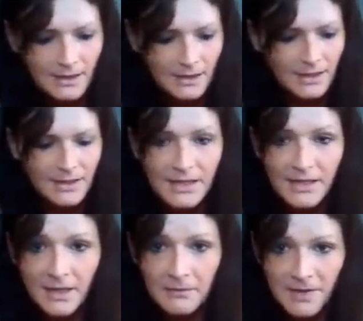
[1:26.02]
And then you're
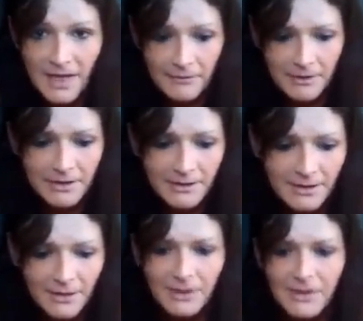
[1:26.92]
done with that one.
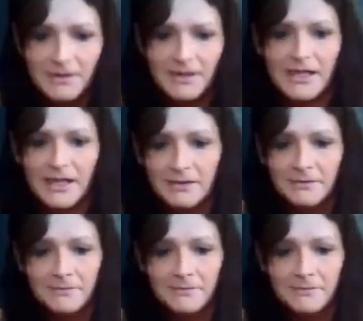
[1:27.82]
Don't use it again.